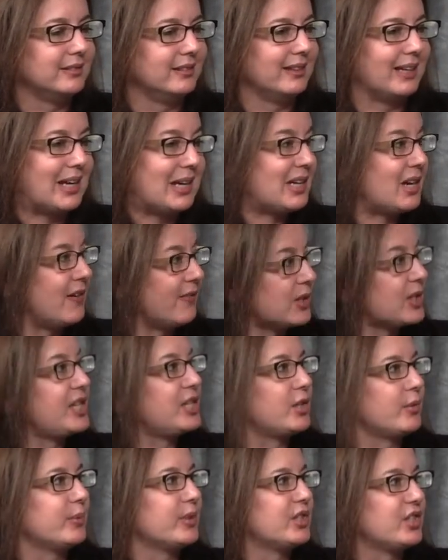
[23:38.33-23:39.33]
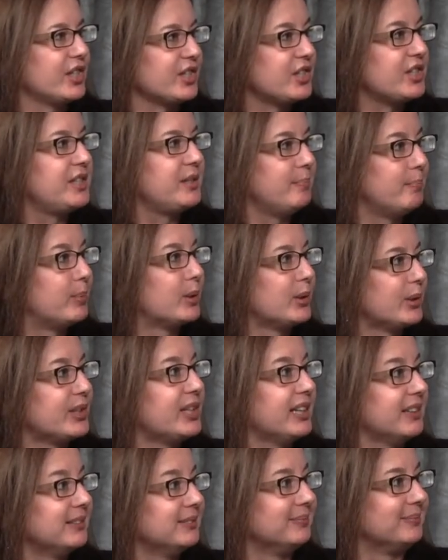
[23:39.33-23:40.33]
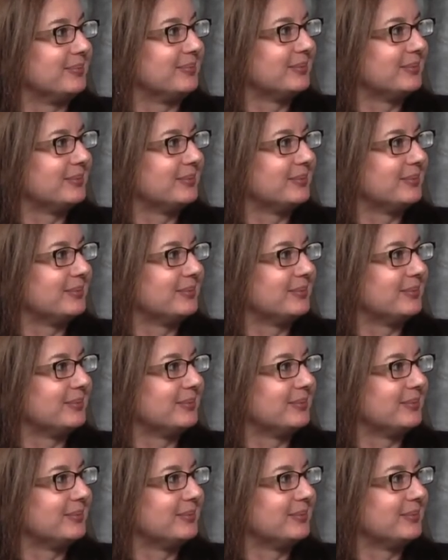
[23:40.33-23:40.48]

a, a conversation with Justin Bernier.